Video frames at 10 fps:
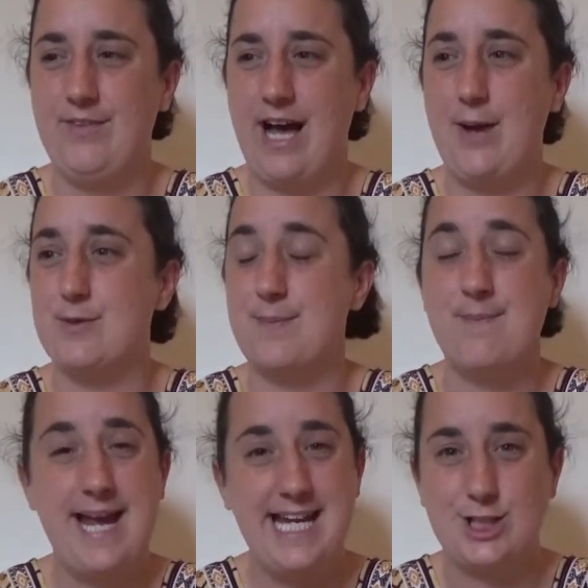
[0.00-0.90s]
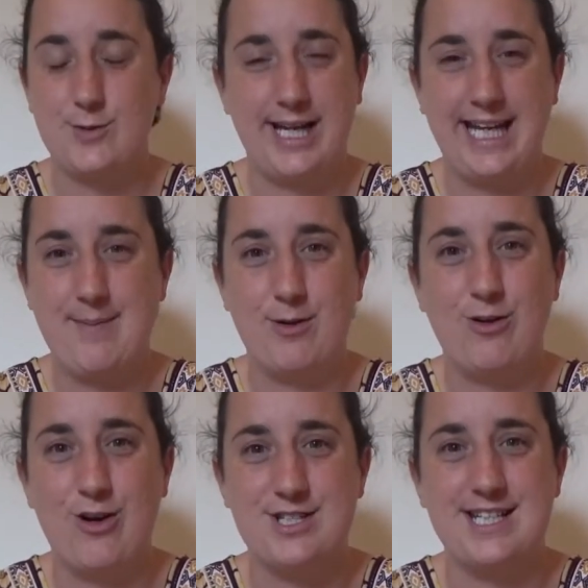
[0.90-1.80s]
I was amazed when I came
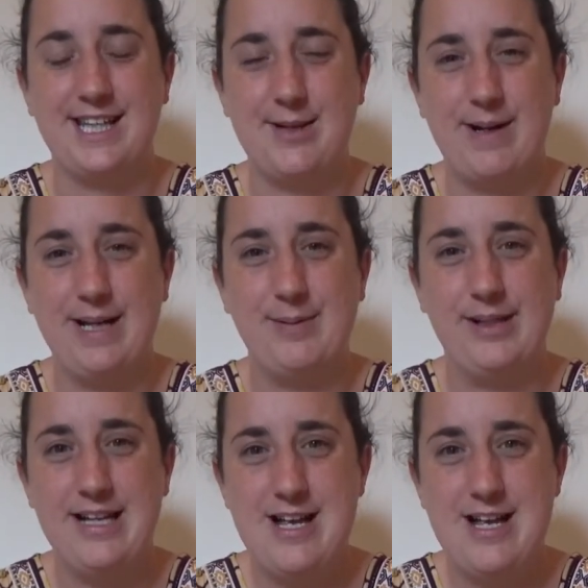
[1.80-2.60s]
across in the Bible.